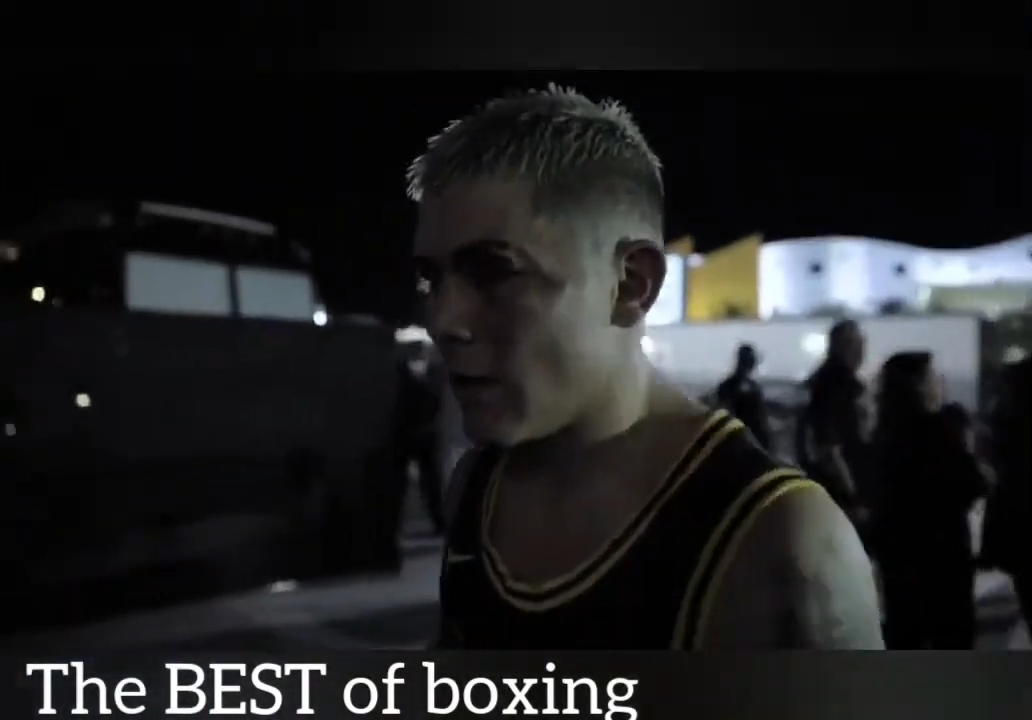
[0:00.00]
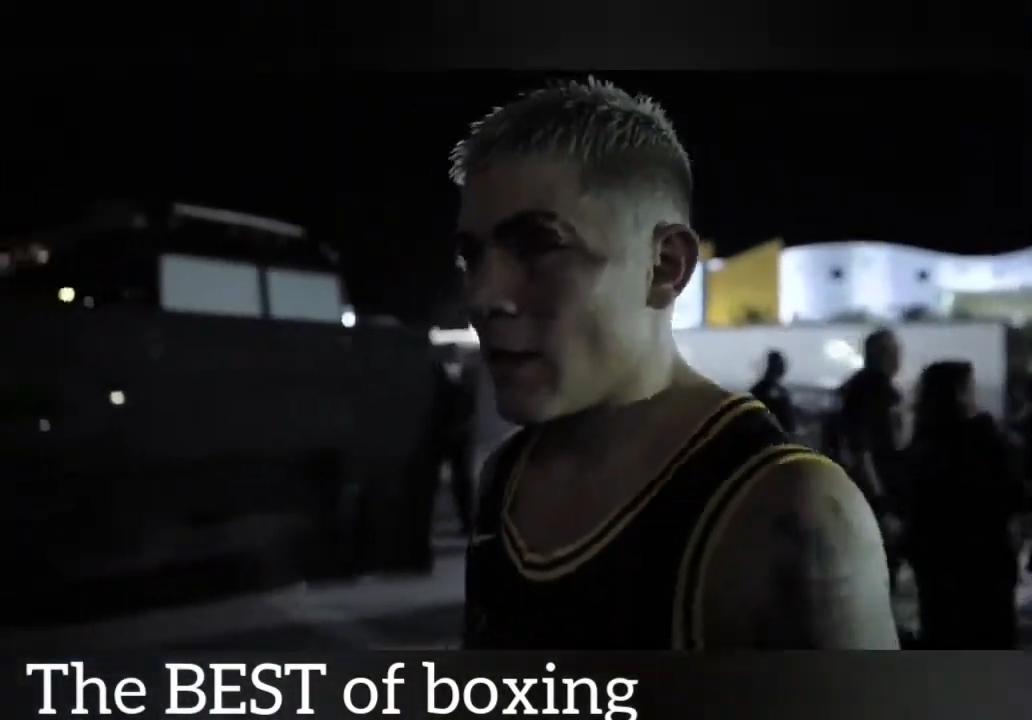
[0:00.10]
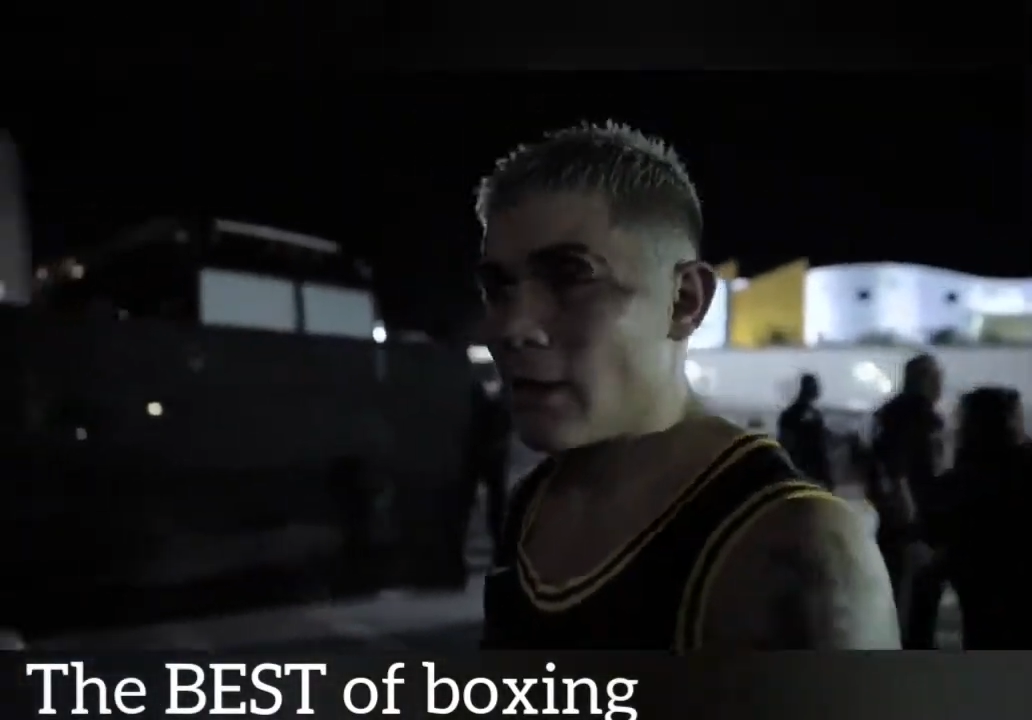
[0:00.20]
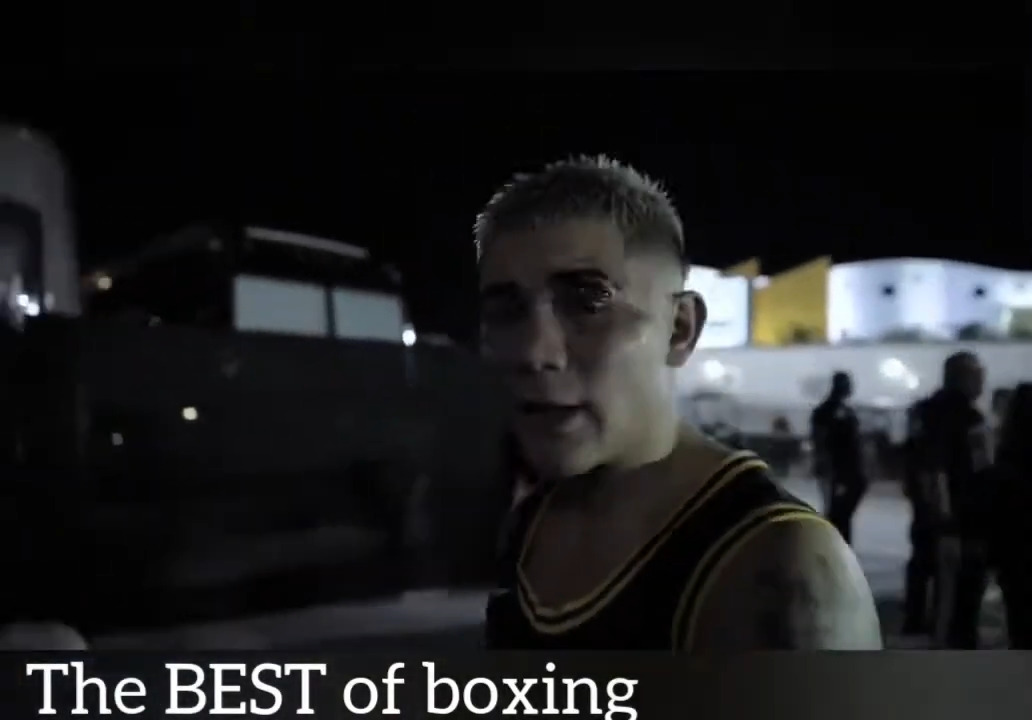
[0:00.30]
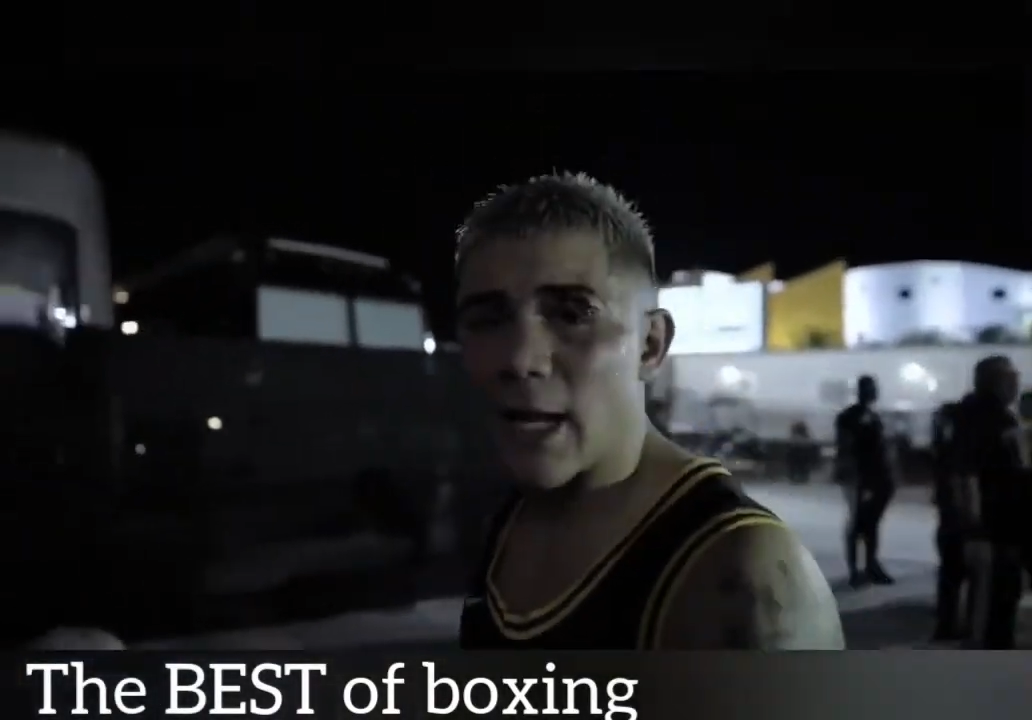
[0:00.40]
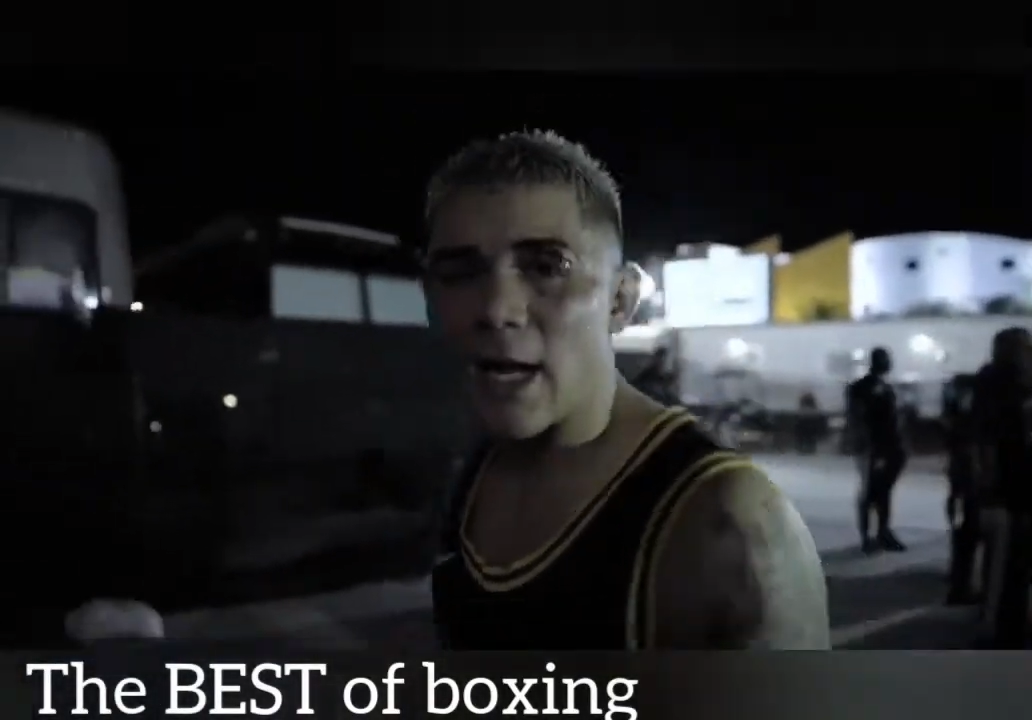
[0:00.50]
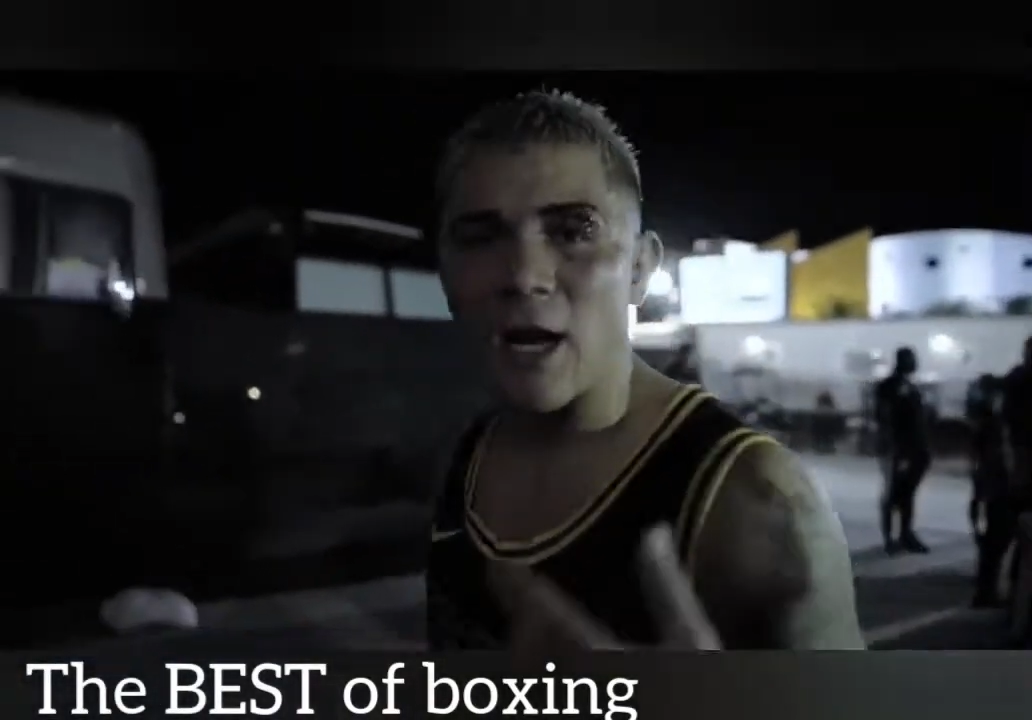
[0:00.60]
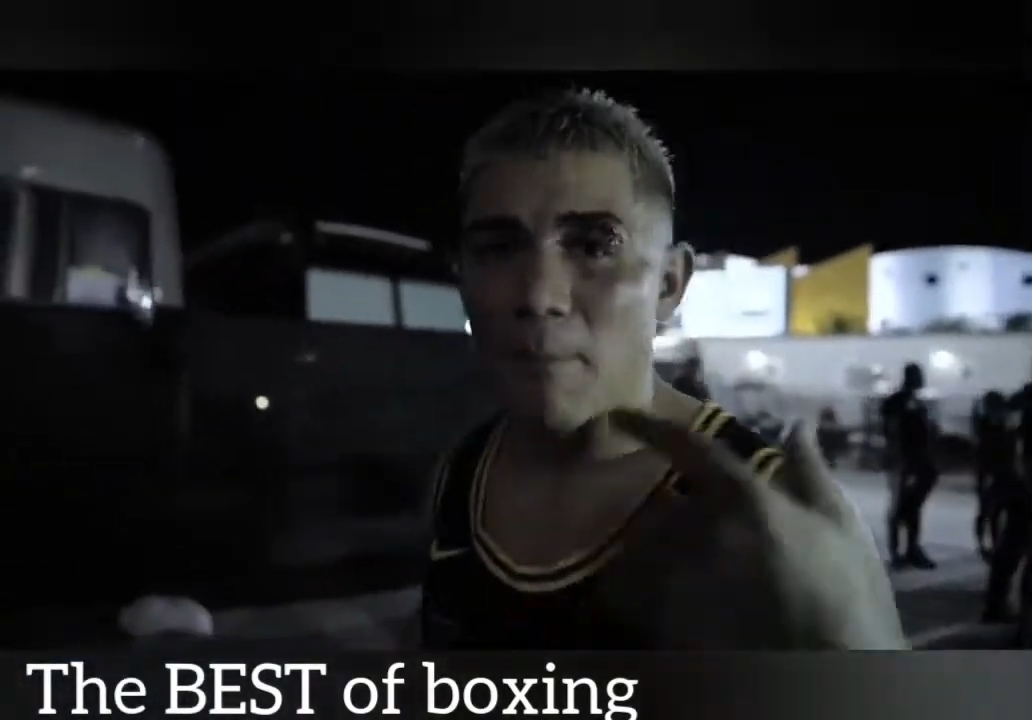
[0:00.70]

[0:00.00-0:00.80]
Look, I got a